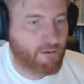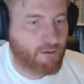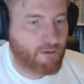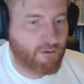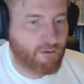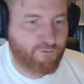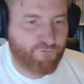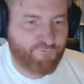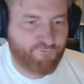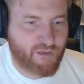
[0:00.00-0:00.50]

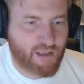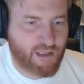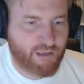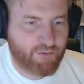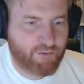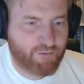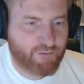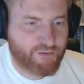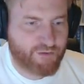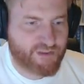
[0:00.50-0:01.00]

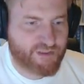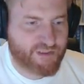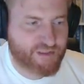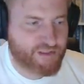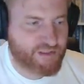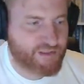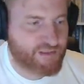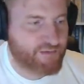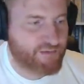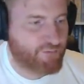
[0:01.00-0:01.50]

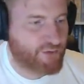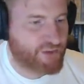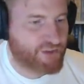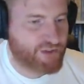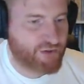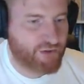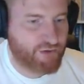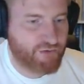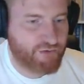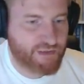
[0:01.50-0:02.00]
Fighters, what
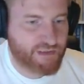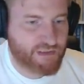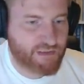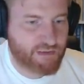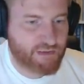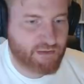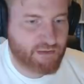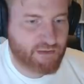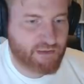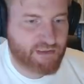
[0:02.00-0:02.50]
turn is it?
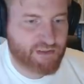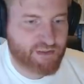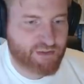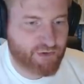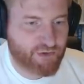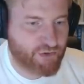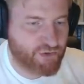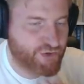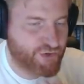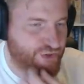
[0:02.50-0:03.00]
It's
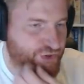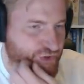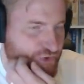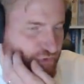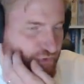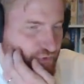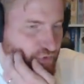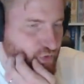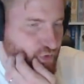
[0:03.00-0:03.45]
turn 2.